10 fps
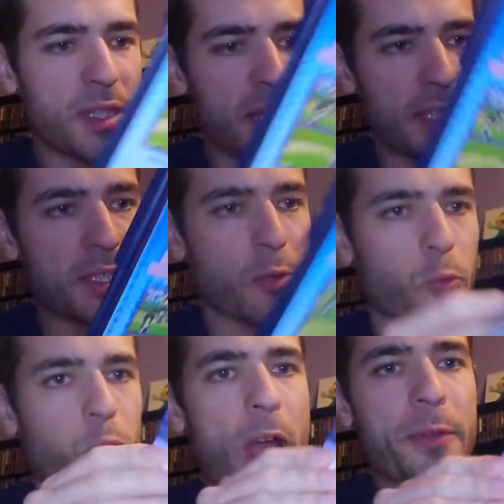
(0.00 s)
It's
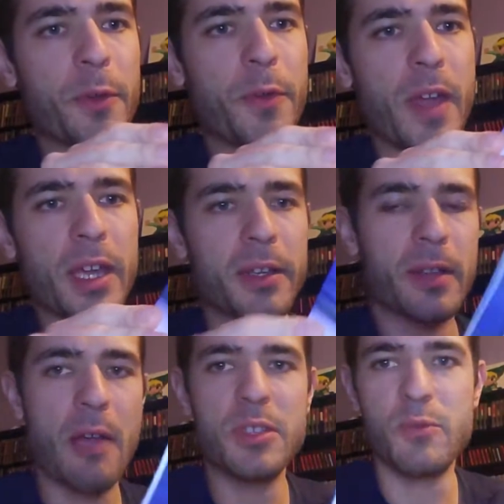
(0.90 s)
rather thick.
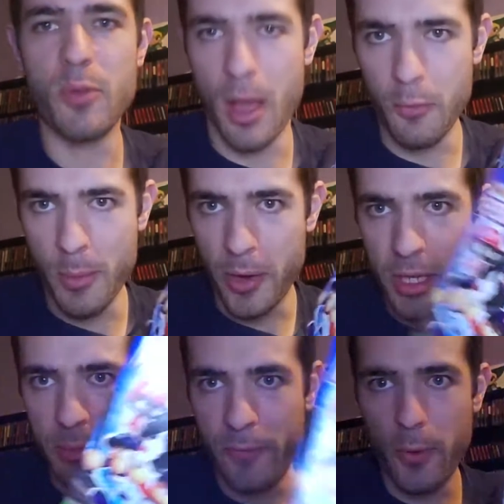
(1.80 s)
I was
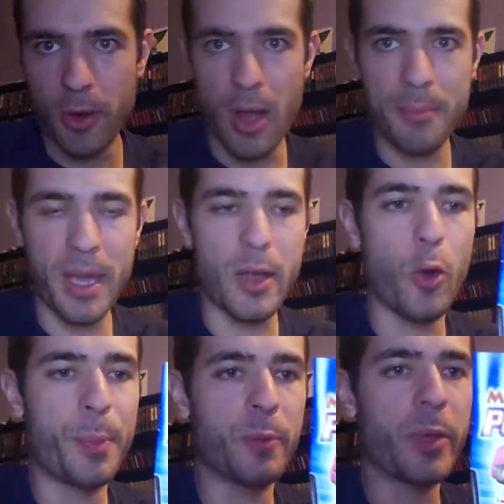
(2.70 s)
remarking before on my
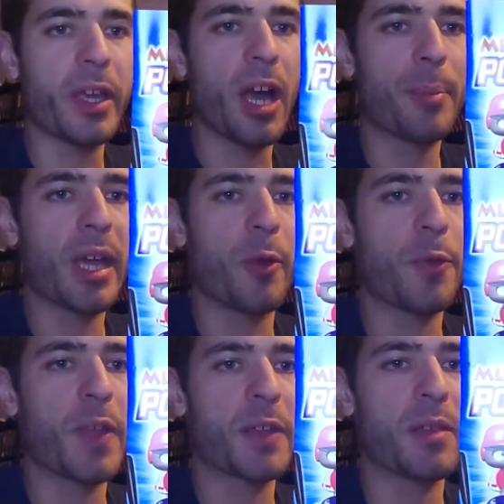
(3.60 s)
open Wii copy how
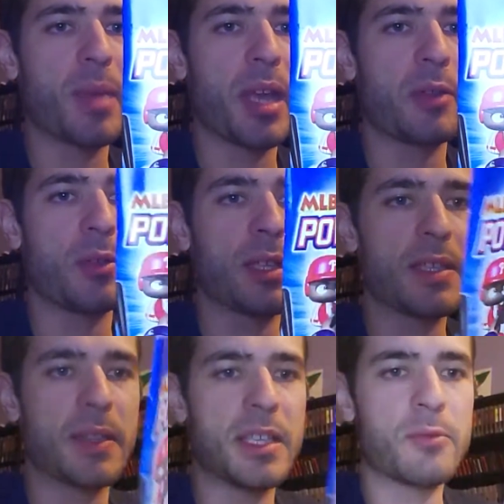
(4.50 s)
thick the manual
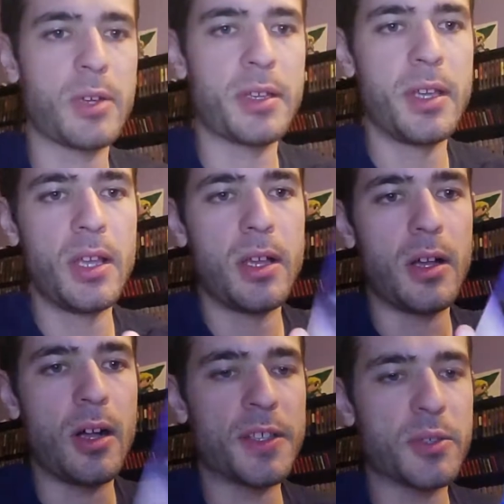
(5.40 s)
is, and this one
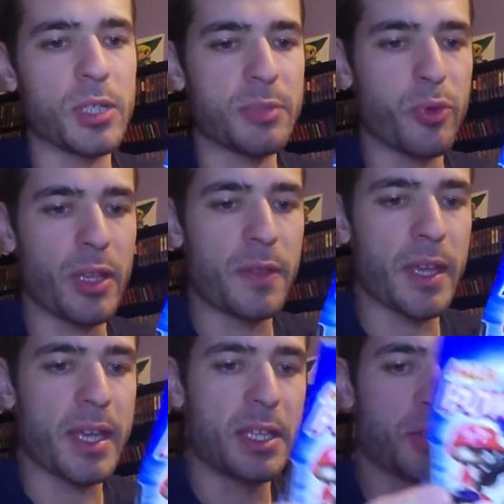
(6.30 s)
also looks pretty
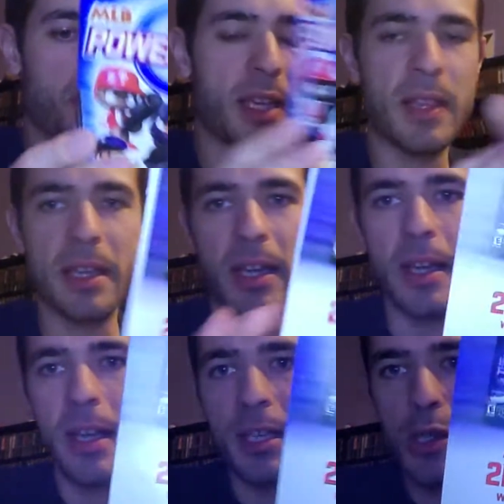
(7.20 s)
thick. Interesting
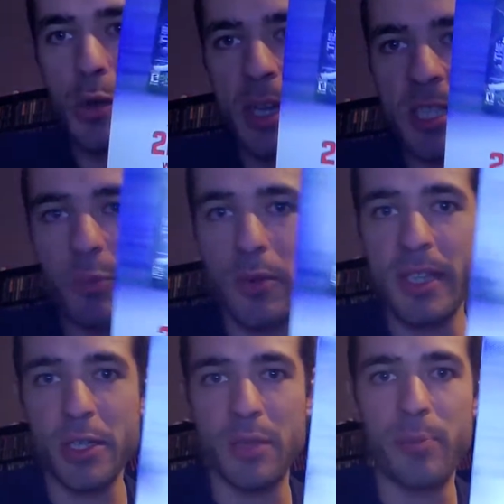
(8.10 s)
that 2K Sports
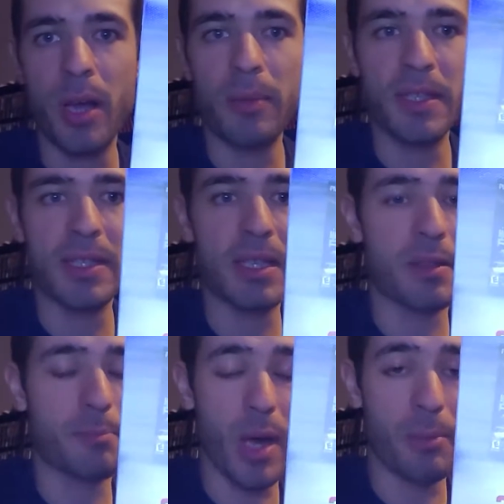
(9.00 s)
actually published
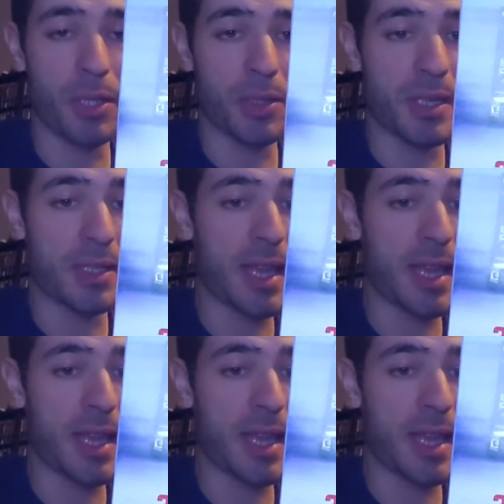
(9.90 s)
this.